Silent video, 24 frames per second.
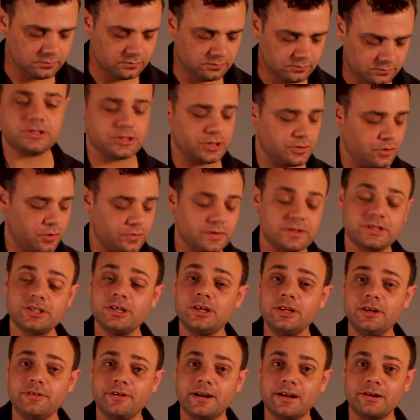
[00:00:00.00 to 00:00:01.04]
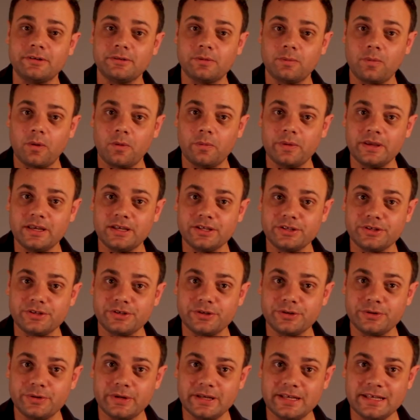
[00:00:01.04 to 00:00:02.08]
So on the turnaround, what we can
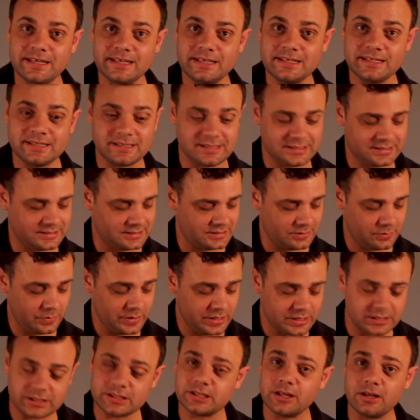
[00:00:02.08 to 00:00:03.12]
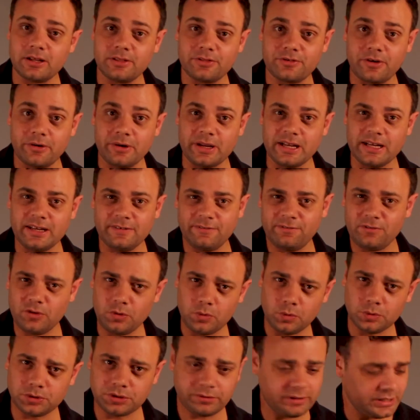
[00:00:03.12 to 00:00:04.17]
do is we can start throwing in a few
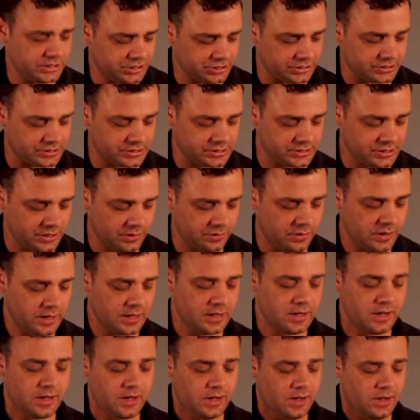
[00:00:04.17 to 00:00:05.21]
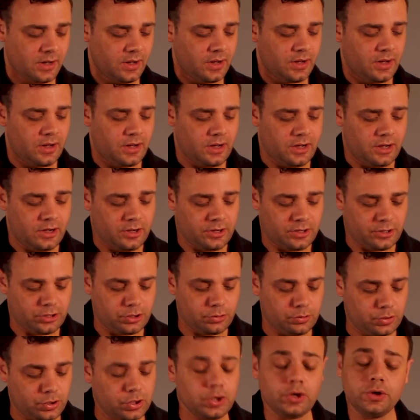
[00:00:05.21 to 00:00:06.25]
alterations. So you
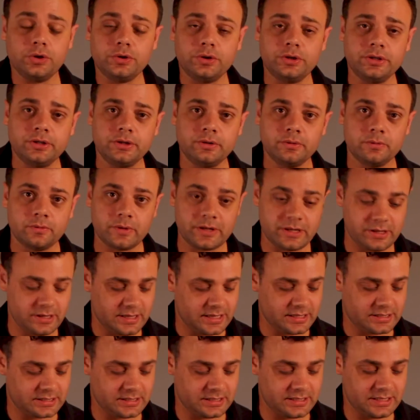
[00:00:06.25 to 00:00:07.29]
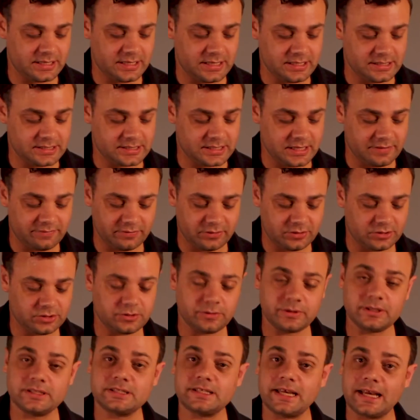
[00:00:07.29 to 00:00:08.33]
could, when you get to the E7, do
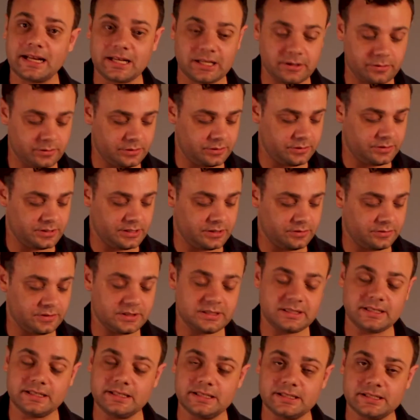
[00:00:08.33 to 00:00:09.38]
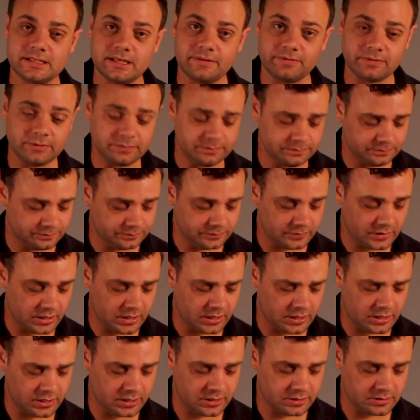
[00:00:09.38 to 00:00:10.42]
exactly what you did on the D7.
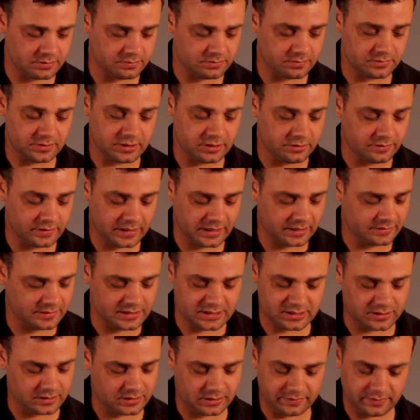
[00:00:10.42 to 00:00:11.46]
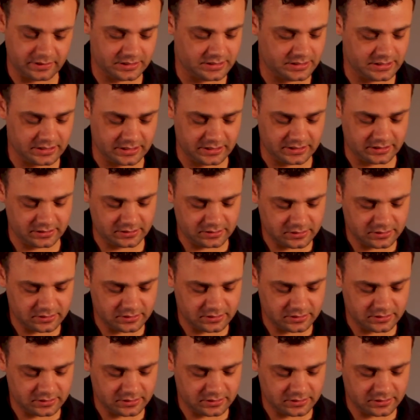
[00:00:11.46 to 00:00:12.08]
This kind of idea.